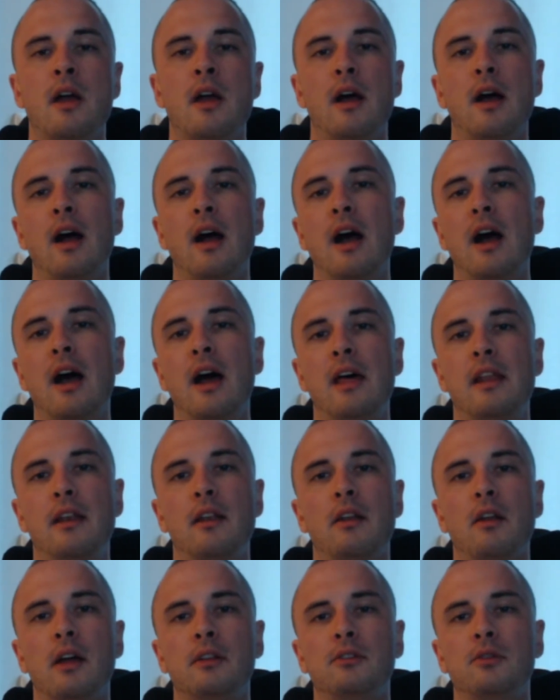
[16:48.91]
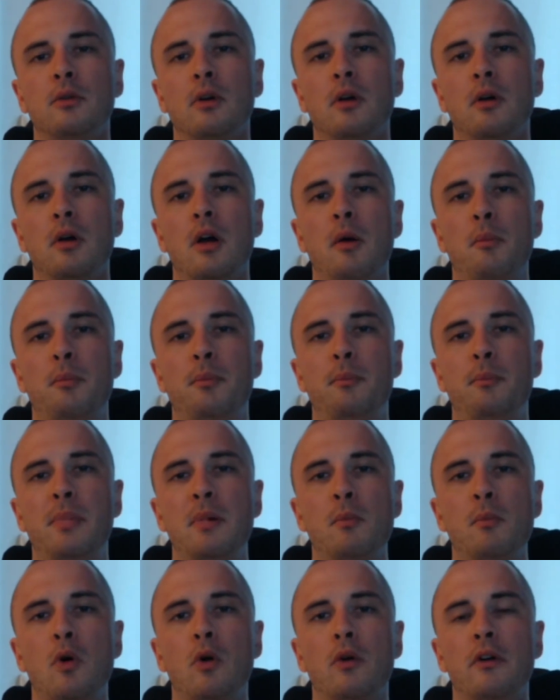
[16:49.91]
and I do a bit
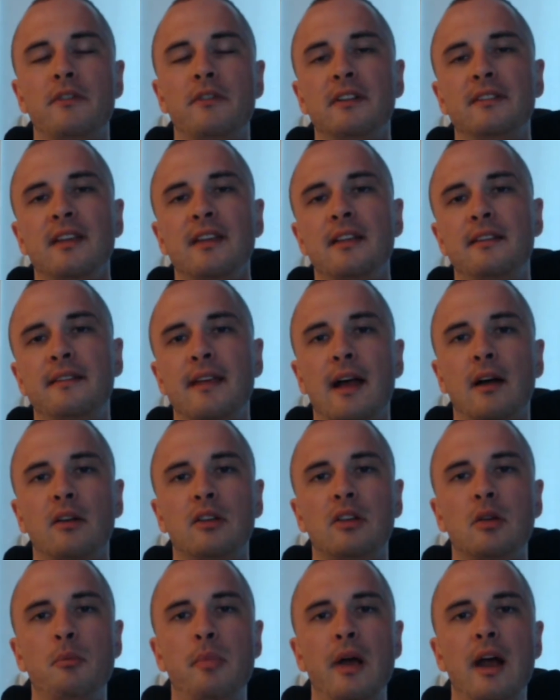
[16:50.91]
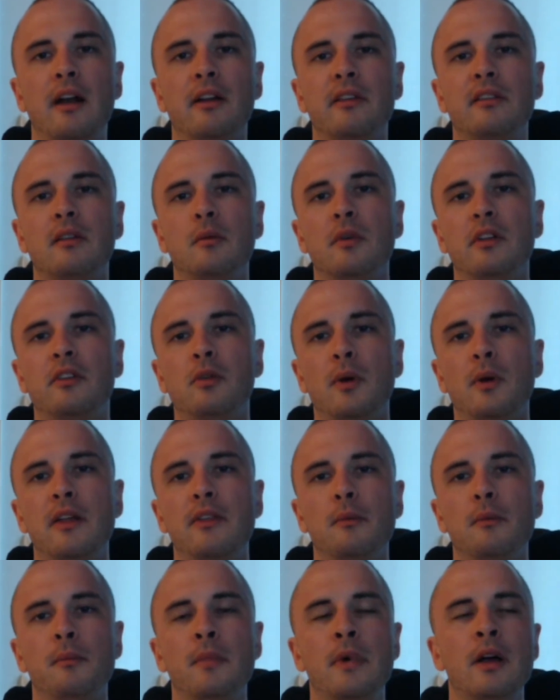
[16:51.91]
more of a detailed comparison between
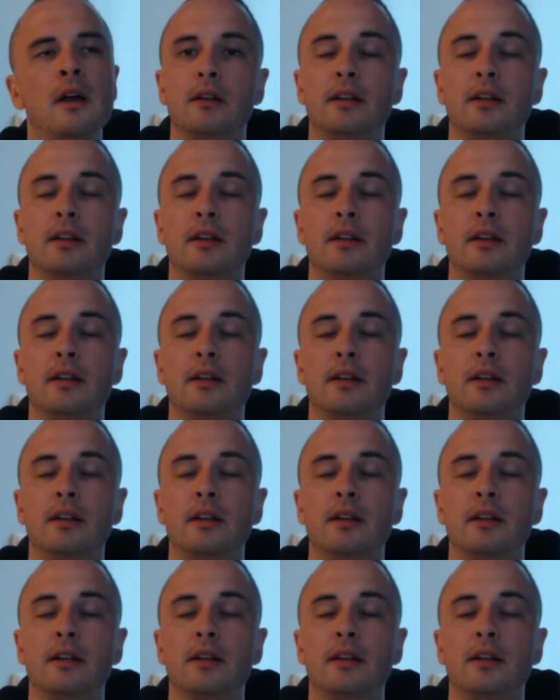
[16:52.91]
them.